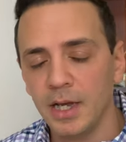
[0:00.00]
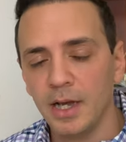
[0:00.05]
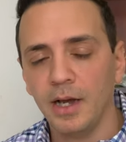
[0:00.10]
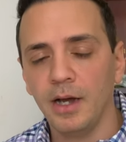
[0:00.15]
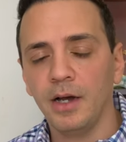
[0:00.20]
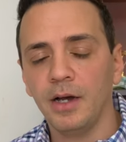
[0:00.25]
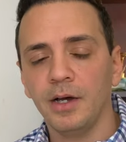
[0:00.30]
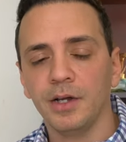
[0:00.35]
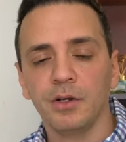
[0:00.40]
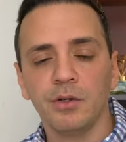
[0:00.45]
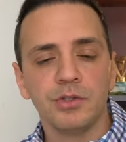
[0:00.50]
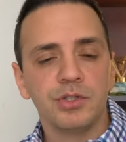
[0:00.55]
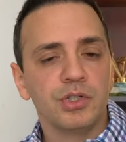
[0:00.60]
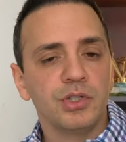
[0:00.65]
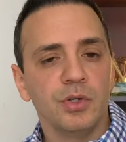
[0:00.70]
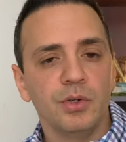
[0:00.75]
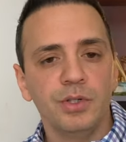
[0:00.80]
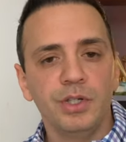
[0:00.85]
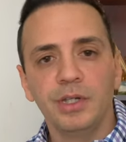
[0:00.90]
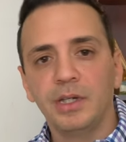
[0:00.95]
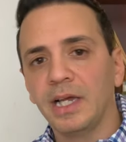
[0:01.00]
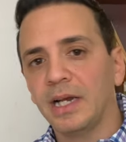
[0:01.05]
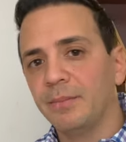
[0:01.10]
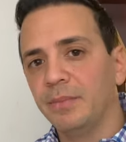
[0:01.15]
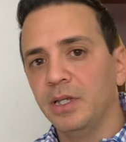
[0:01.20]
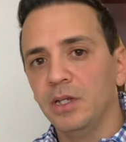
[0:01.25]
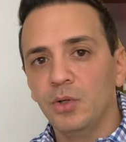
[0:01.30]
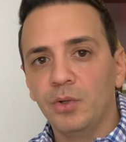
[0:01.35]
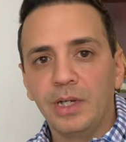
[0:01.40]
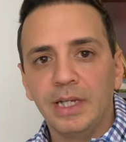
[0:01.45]
Uh, and also you got to
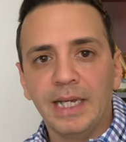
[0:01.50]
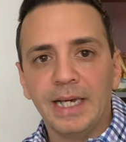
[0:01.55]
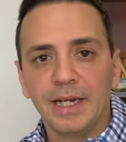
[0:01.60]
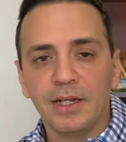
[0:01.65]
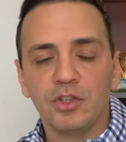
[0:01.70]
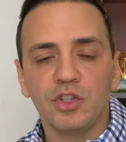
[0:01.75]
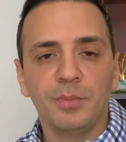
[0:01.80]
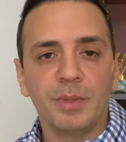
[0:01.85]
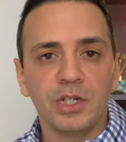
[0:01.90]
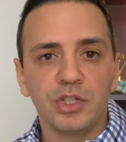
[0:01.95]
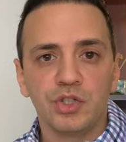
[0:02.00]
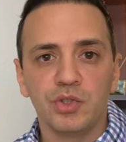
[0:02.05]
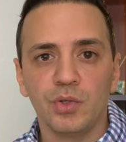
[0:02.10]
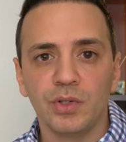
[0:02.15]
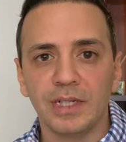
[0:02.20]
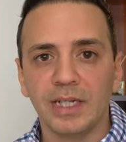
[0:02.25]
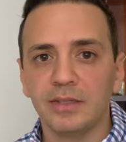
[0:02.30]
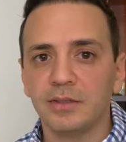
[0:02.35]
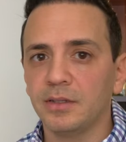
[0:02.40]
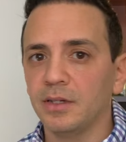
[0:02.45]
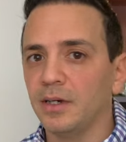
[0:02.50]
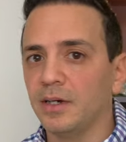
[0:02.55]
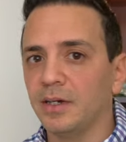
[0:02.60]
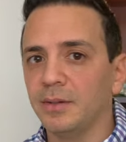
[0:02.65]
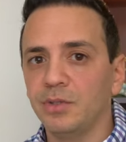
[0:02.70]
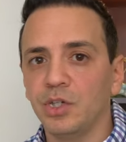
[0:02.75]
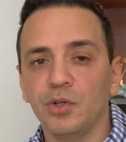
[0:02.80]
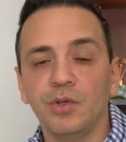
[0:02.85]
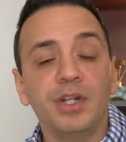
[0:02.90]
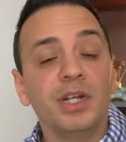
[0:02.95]
be looking at it to make sure that uh,
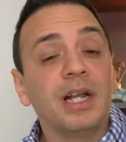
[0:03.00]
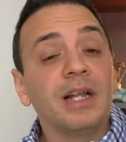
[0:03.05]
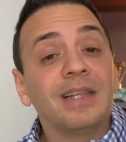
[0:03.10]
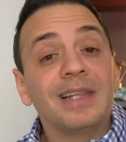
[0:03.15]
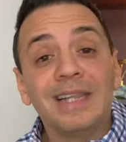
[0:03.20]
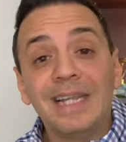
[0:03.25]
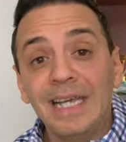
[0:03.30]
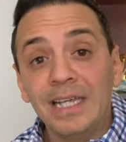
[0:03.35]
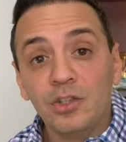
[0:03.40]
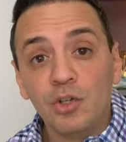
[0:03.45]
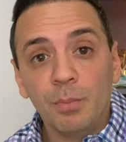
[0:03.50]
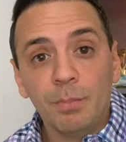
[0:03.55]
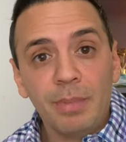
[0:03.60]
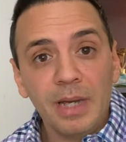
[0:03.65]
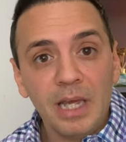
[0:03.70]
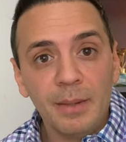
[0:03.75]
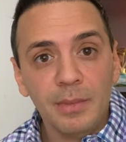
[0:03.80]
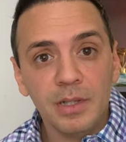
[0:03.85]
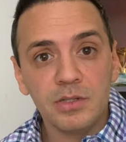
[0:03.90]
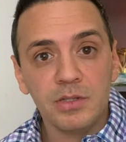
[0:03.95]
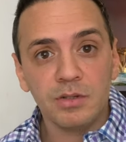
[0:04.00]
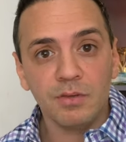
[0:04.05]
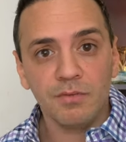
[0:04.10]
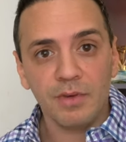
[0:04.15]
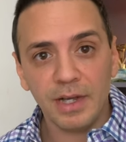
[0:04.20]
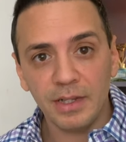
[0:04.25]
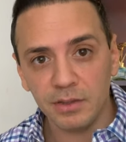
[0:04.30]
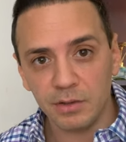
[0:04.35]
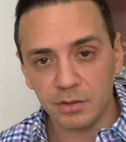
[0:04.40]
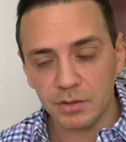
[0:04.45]
you know you're not late on payments to
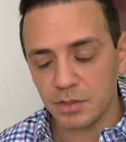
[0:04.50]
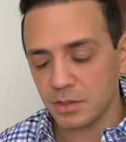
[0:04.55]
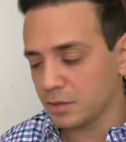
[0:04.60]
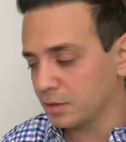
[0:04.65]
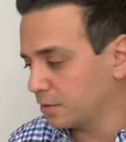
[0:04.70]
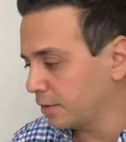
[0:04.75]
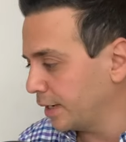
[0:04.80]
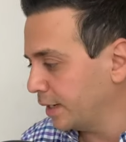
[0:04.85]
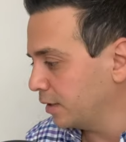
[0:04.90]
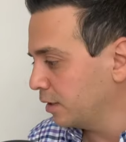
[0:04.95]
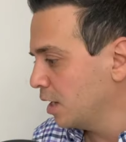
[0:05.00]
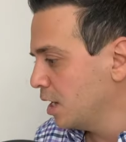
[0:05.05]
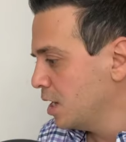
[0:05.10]
vendors, right?